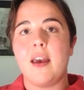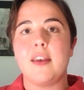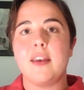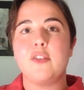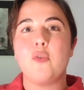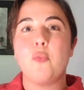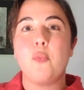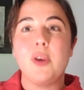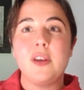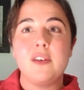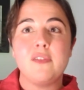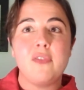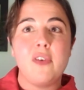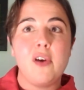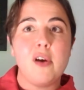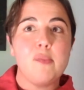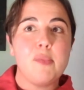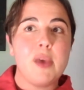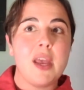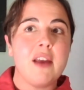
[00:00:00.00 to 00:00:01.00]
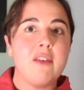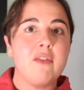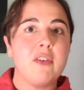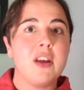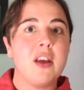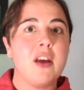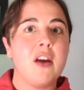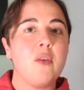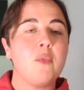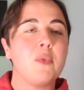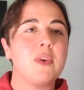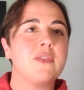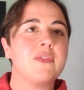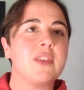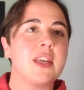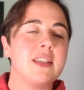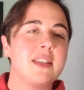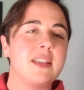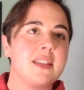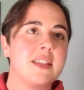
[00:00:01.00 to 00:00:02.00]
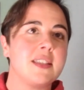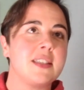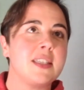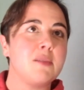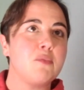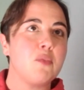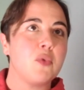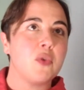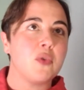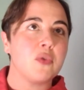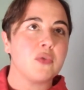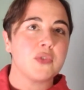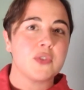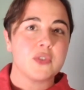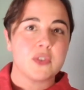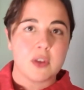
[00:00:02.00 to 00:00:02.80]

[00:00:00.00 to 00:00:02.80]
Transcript: In the wind farm area, we've tended to see more